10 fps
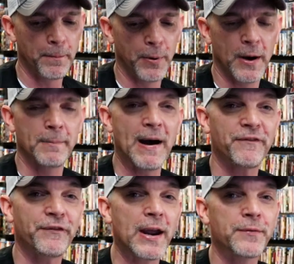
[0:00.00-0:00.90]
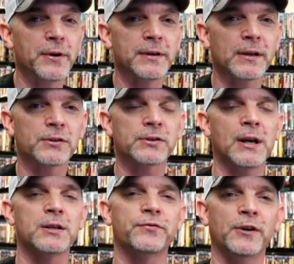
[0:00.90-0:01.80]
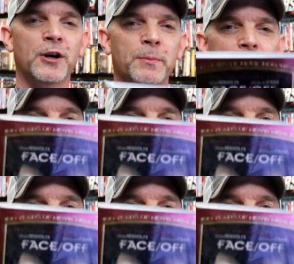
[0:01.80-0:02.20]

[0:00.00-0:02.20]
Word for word: but my favorite Nicolas Cage film